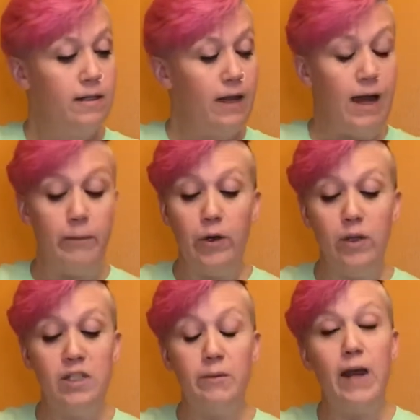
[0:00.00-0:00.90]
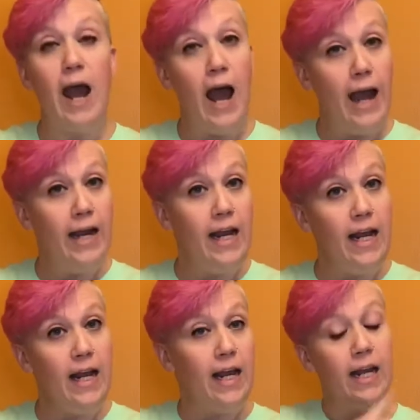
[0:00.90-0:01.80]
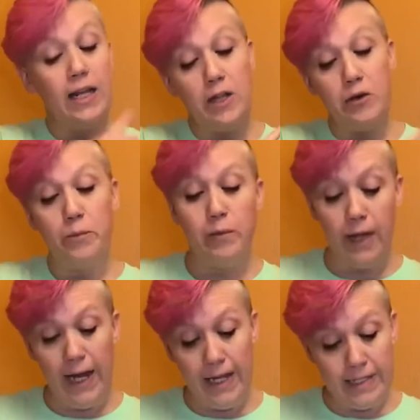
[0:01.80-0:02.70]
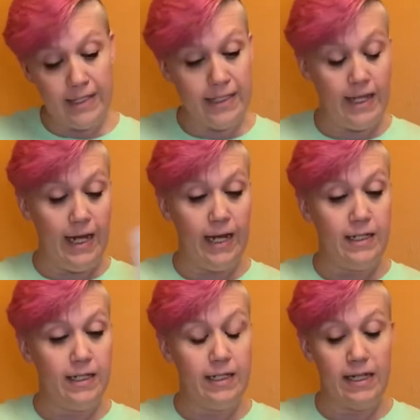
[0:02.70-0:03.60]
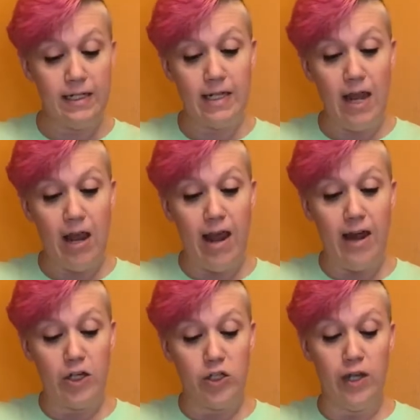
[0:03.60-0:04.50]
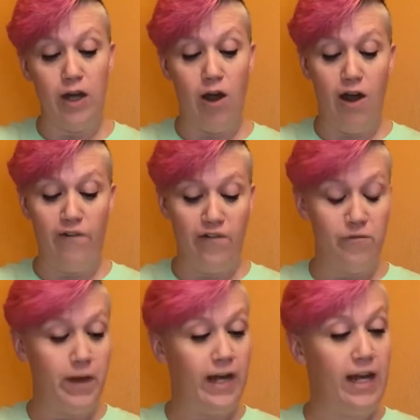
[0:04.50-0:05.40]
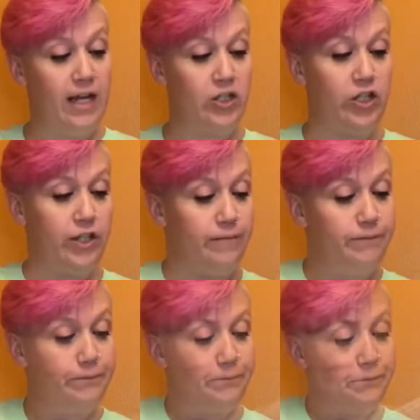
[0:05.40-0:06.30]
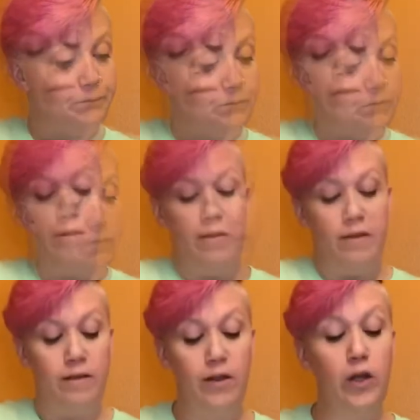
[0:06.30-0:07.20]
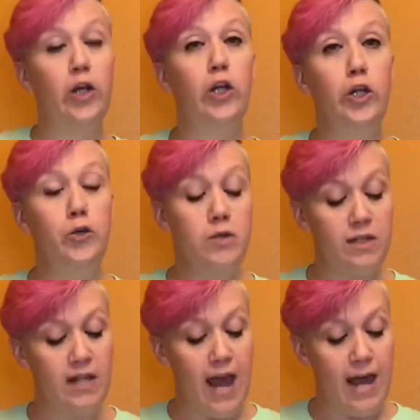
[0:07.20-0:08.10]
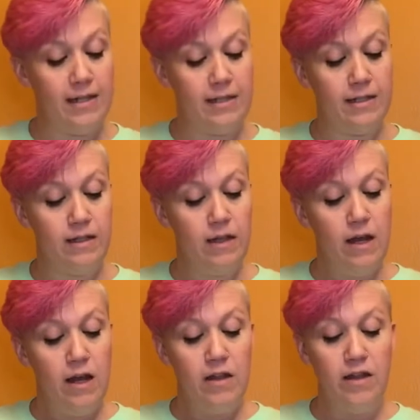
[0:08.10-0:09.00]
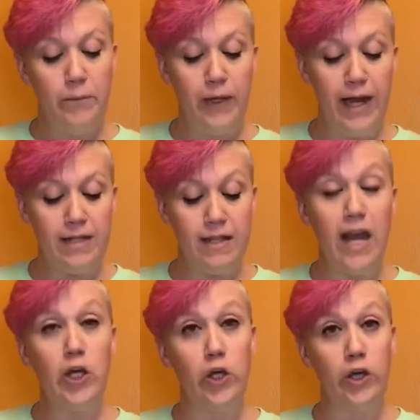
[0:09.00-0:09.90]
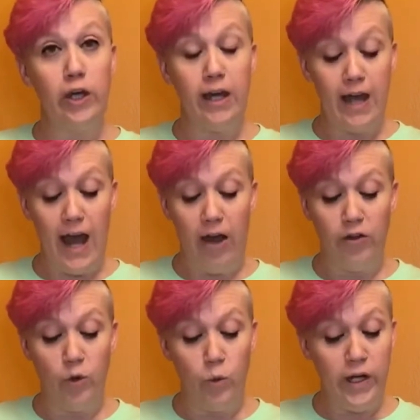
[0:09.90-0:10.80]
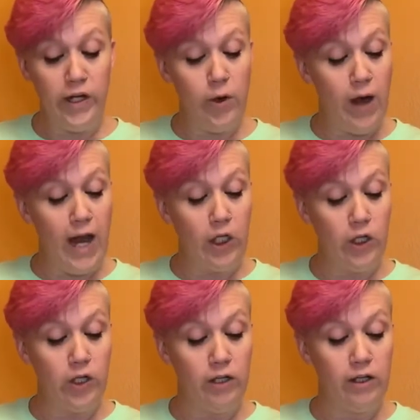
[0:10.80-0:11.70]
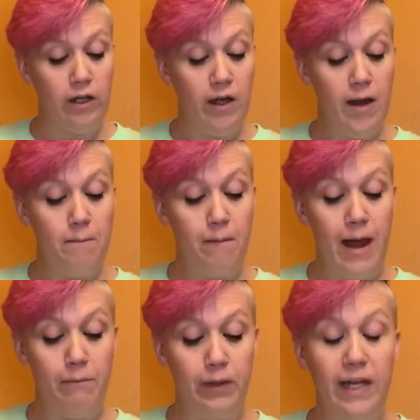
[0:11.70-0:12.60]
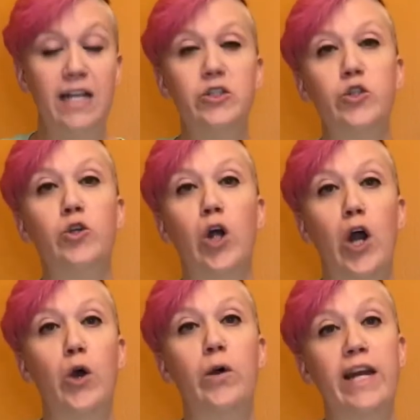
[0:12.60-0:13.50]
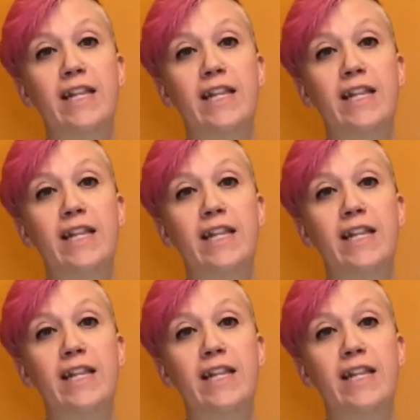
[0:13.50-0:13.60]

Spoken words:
I'm going to be hiding it in a little plant stand that's actually off of my kitchen. The clue says, the place I cook, out the window I look, my plants grow in